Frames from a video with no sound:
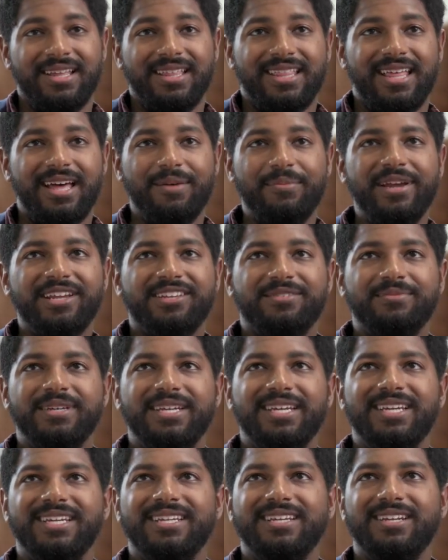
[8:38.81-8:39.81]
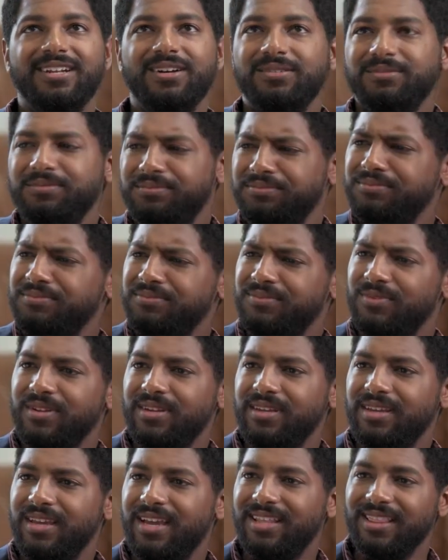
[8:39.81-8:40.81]
That makes me,
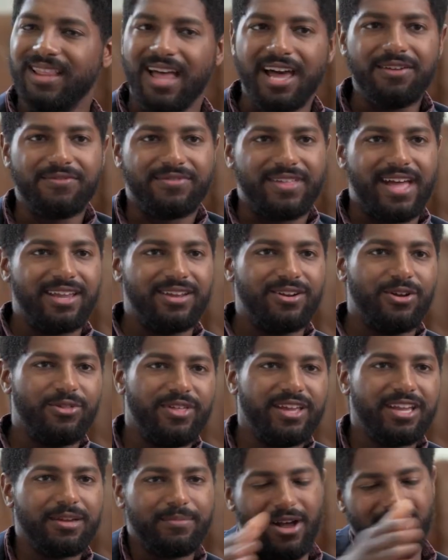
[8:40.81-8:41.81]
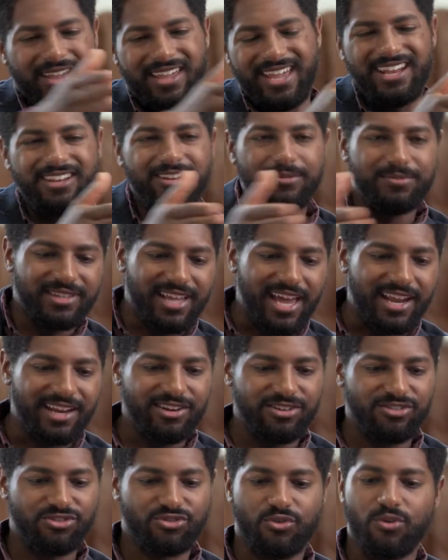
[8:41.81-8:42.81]
in light of that, thinking about kingdoms getting
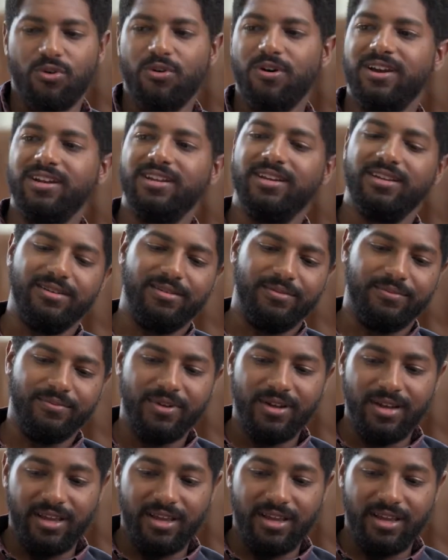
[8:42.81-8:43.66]
destroyed, and